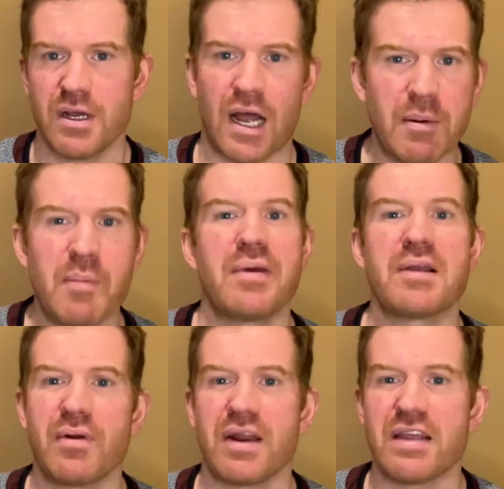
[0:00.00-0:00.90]
I'm a big
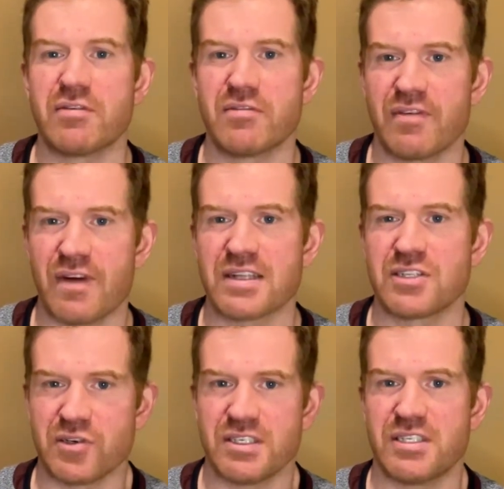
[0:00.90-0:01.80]
believer in reflecting
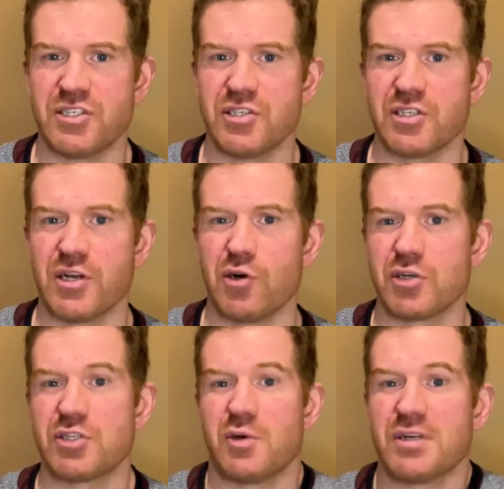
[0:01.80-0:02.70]
on decisions in order
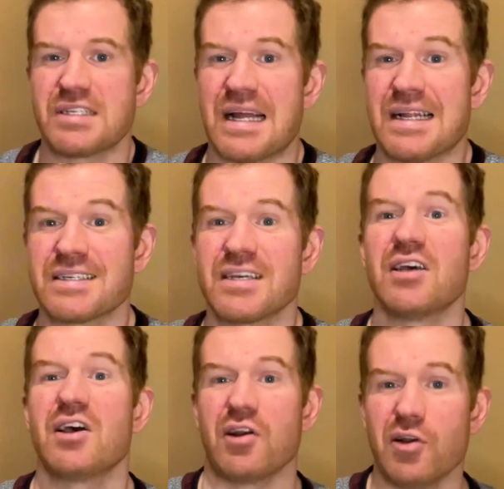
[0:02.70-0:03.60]
to understand
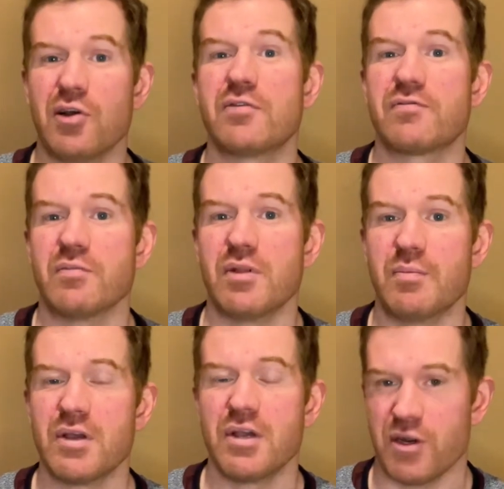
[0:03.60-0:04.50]
and learn from them
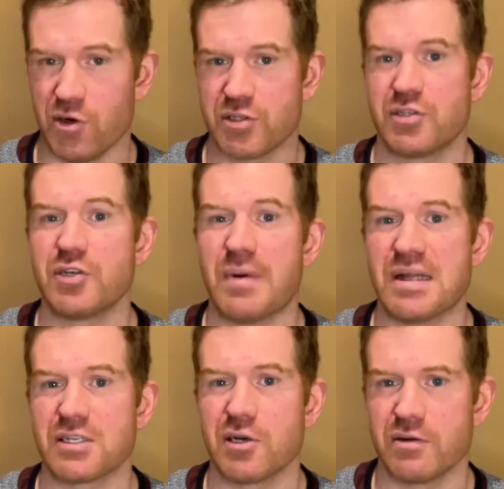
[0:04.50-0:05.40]
in order to do
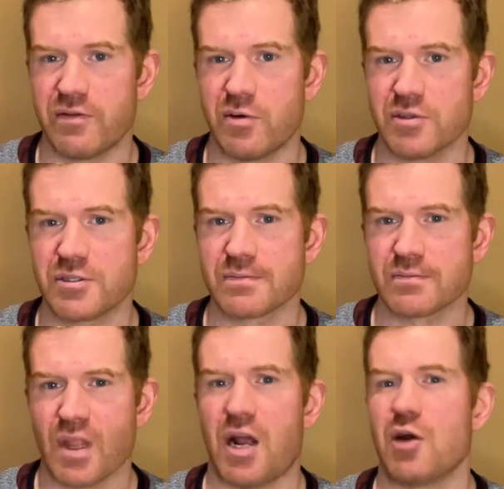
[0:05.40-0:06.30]
better going forwards.
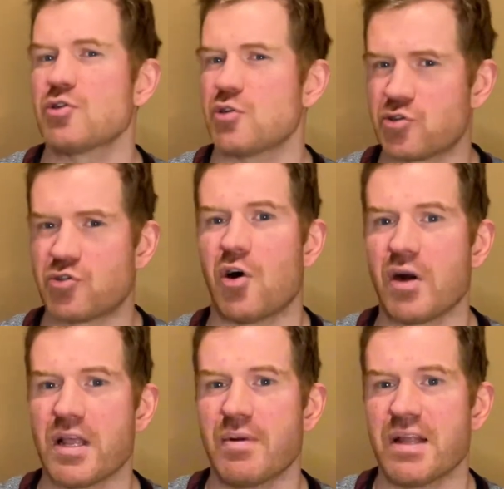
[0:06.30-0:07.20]
I also
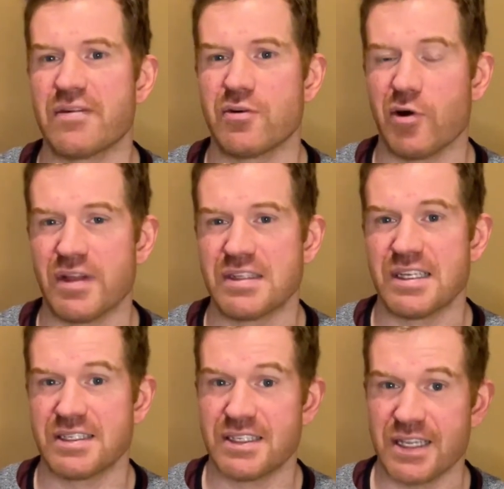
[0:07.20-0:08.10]
strongly believe in
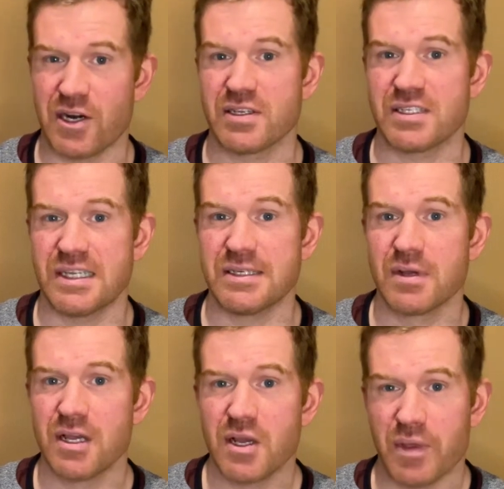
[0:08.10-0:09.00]
authenticity and honesty.
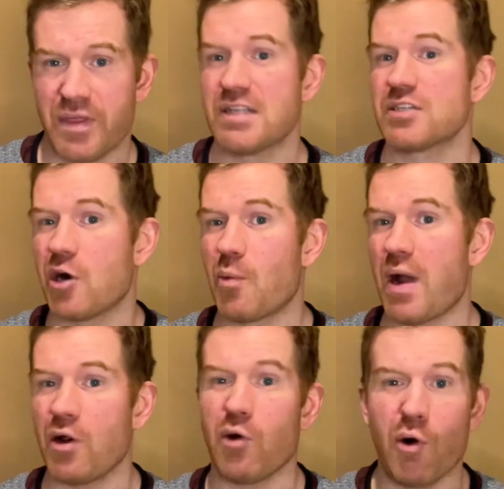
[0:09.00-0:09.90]
When things go
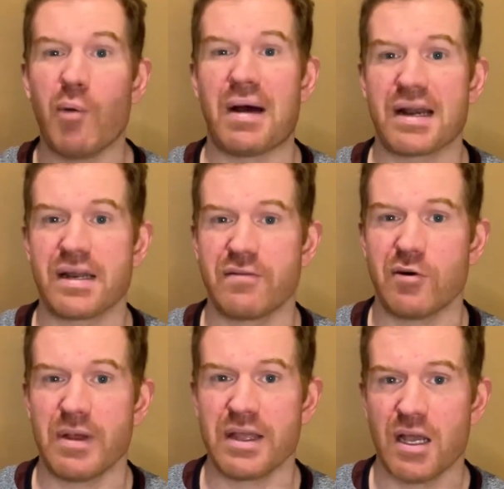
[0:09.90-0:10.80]
well or badly for
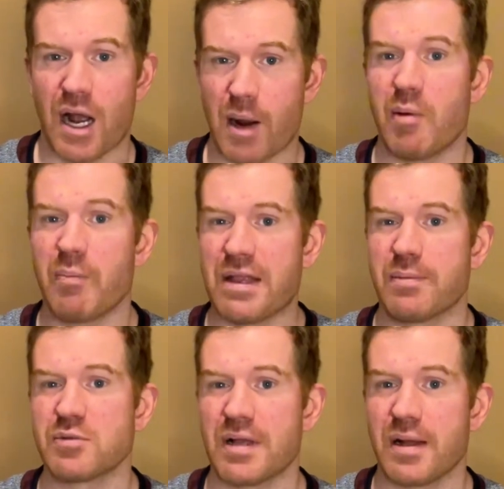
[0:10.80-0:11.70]
me, I want people
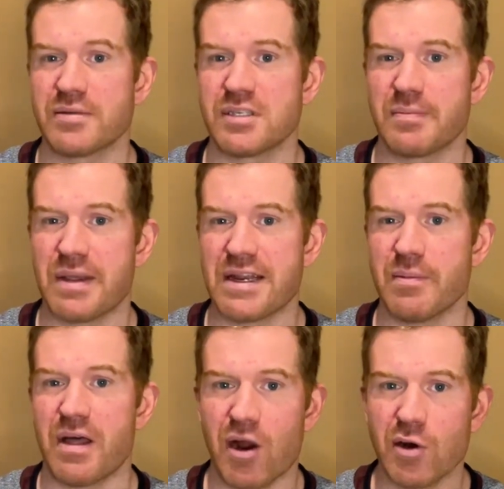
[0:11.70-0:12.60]
to be able to speed up
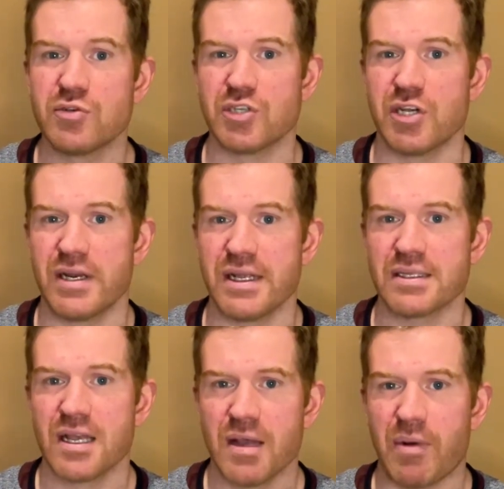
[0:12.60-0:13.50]
their own journeys
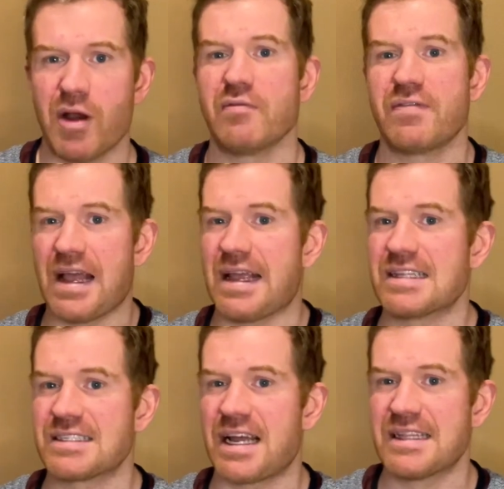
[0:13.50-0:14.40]
by hopefully getting
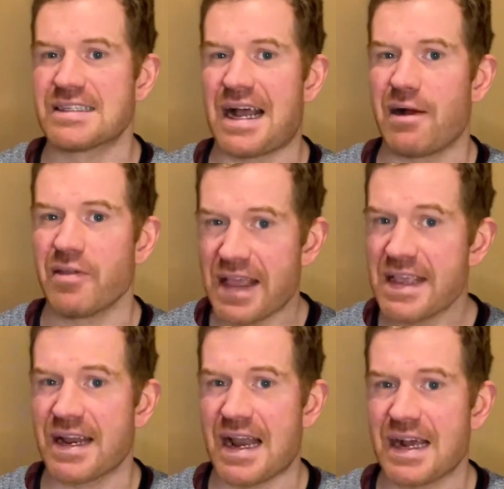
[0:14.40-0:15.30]
insight into how they
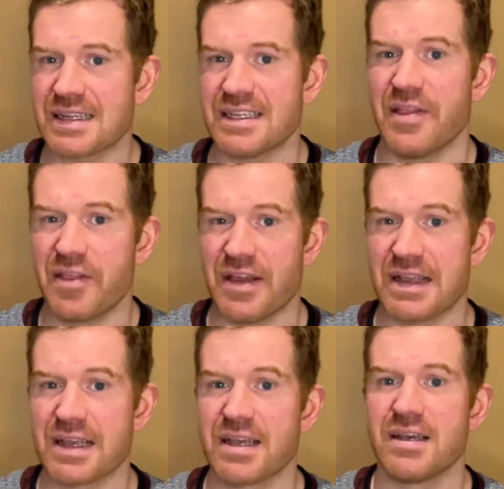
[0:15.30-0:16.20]
can act and
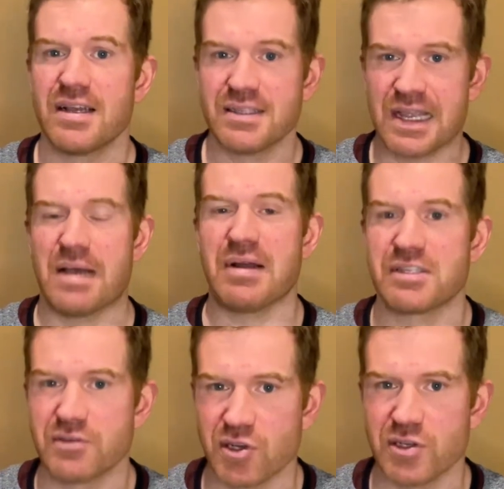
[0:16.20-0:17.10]
think to get
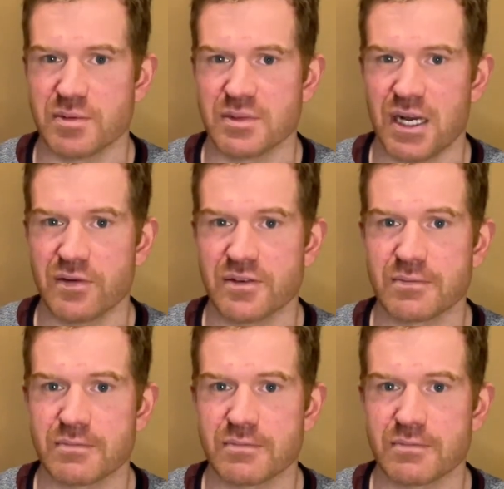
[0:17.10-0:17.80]
better results themselves.